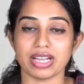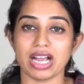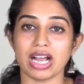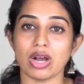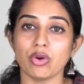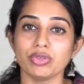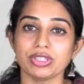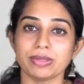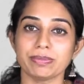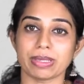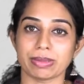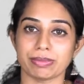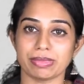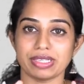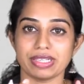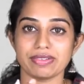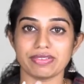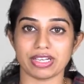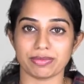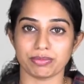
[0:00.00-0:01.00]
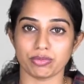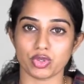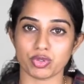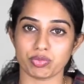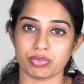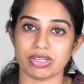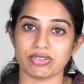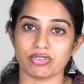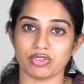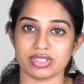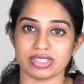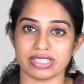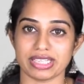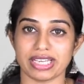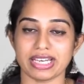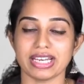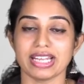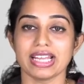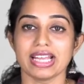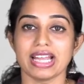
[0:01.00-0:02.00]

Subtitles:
how the primitive atmosphere was there